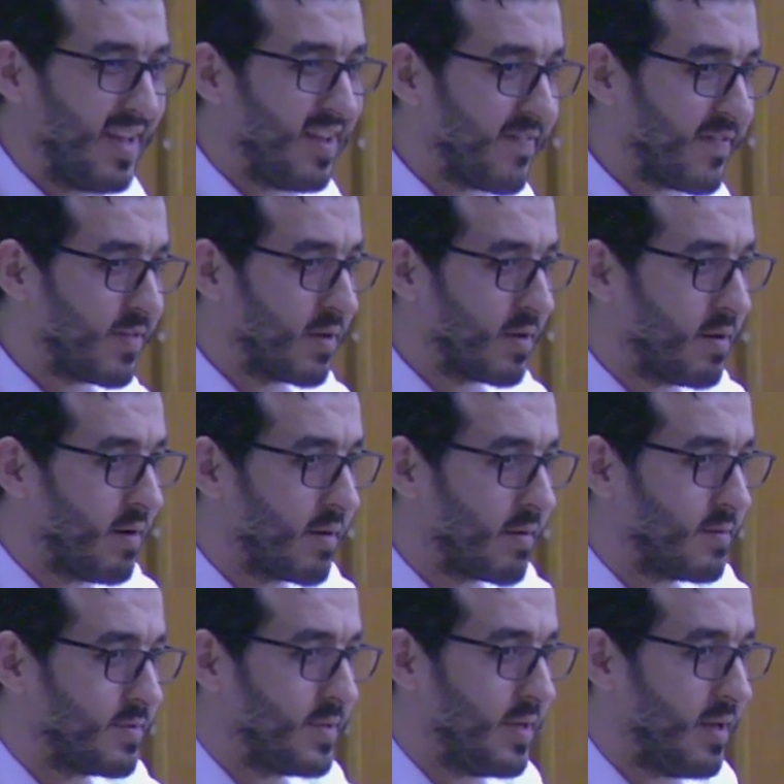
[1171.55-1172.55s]
If
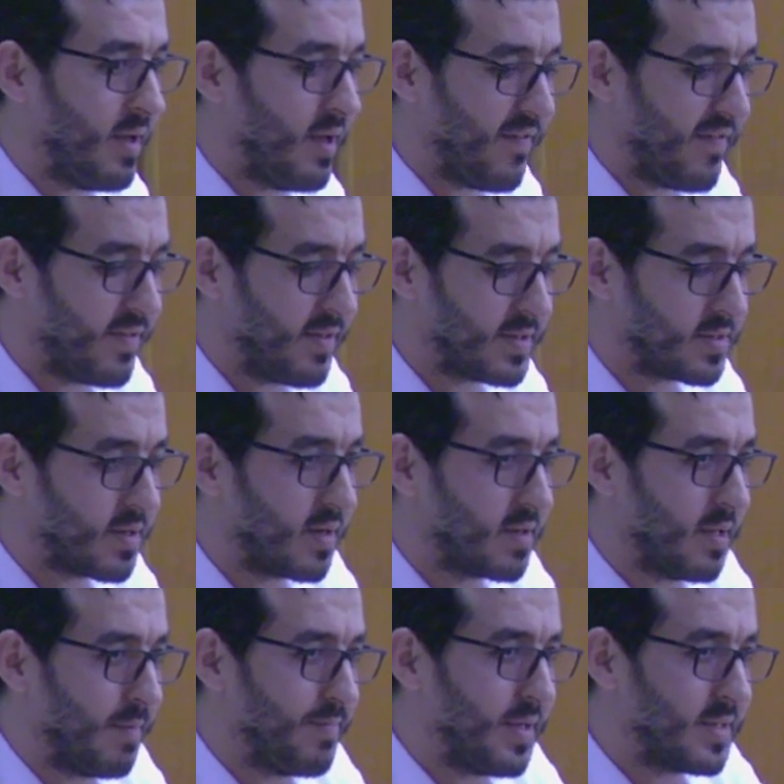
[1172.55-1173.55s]
the
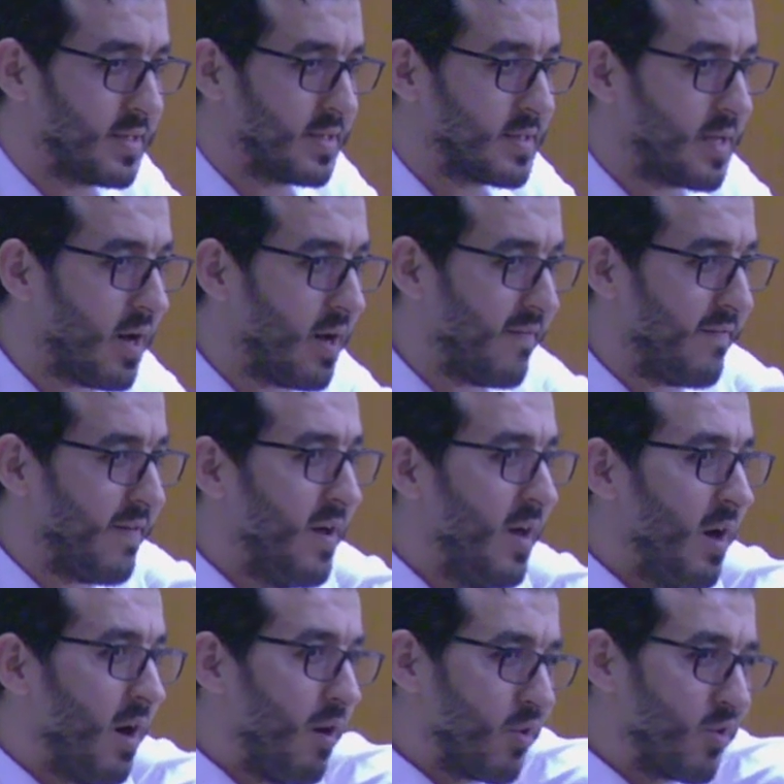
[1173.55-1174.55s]
startup doesn't have
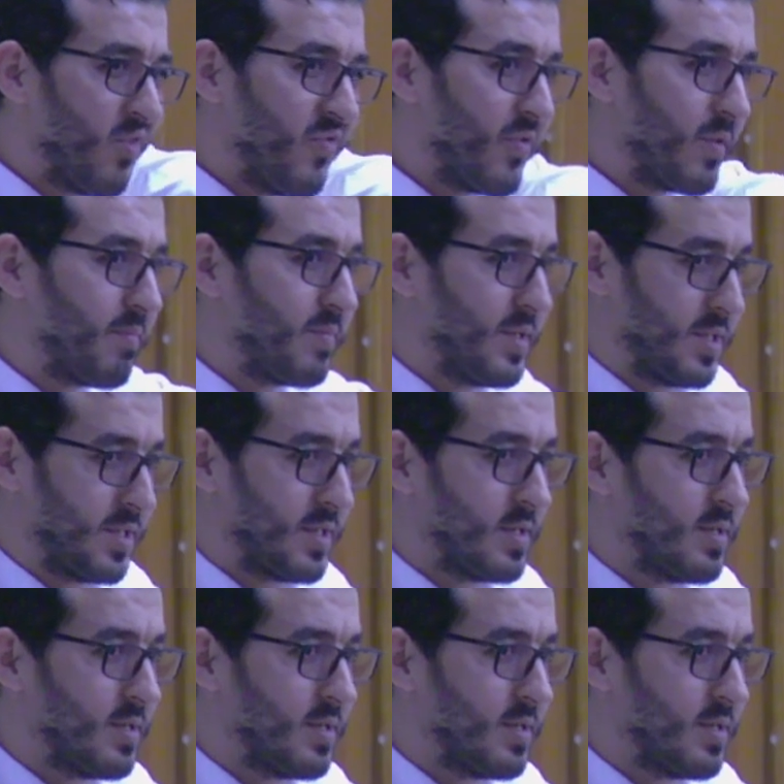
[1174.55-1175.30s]
a government